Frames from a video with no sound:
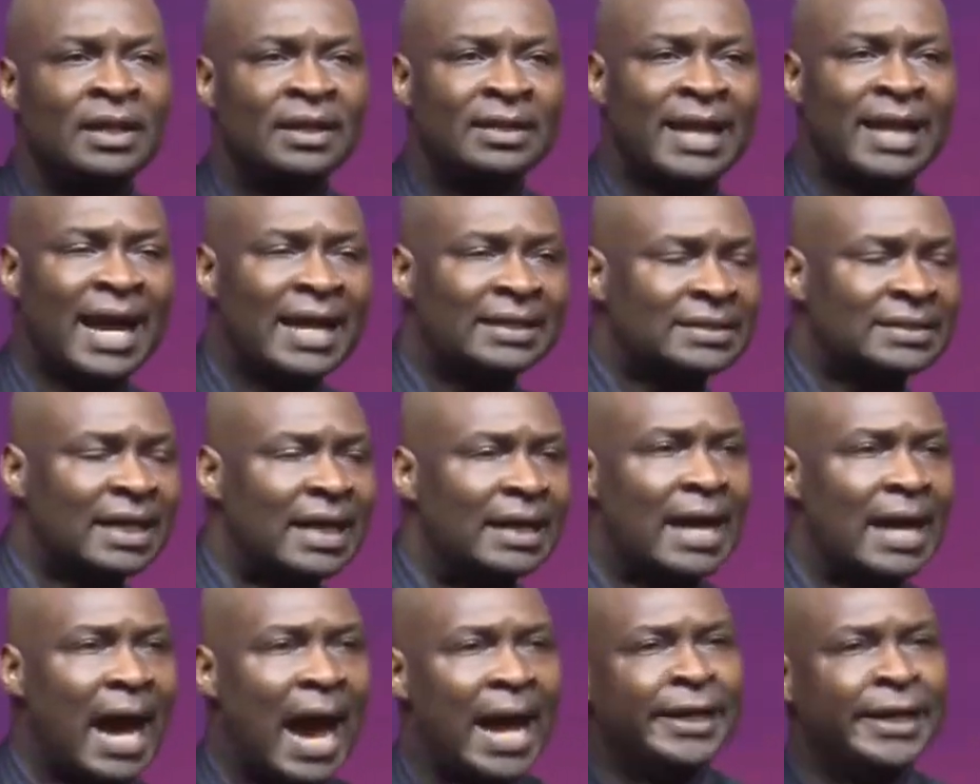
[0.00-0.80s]
that
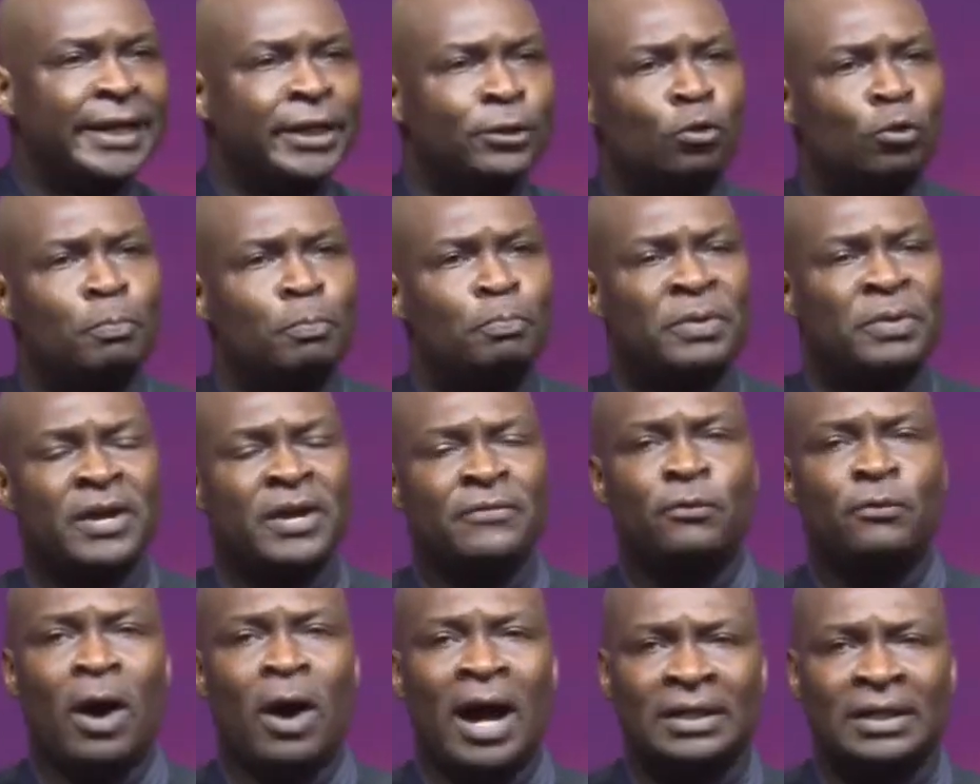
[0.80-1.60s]
I need to pray
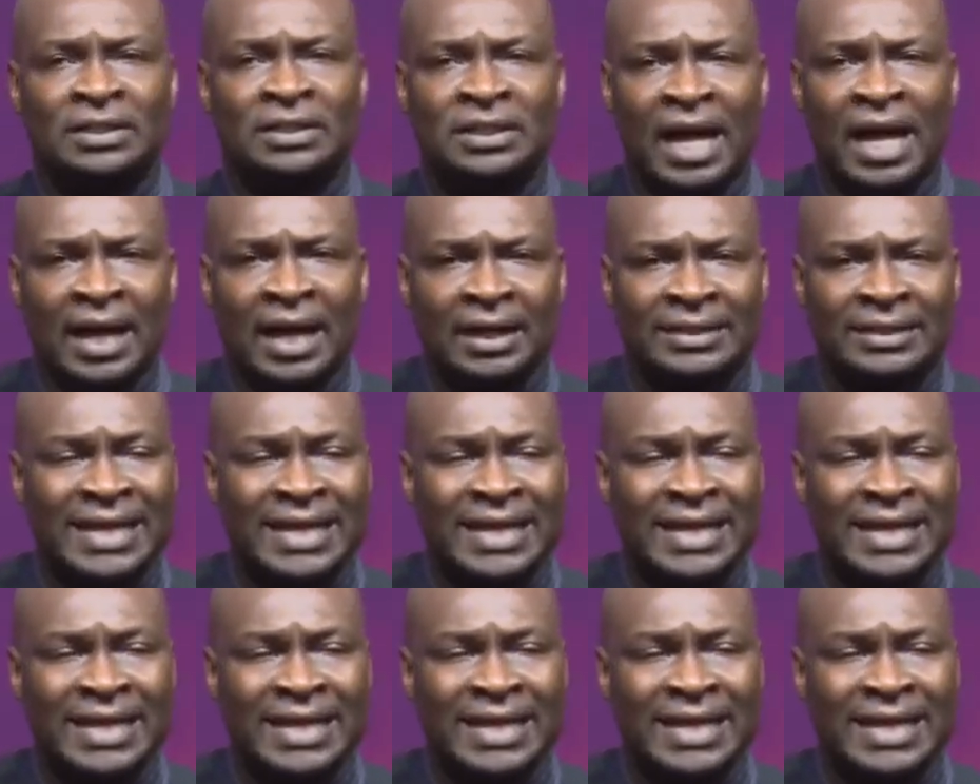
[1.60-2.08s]
for her child.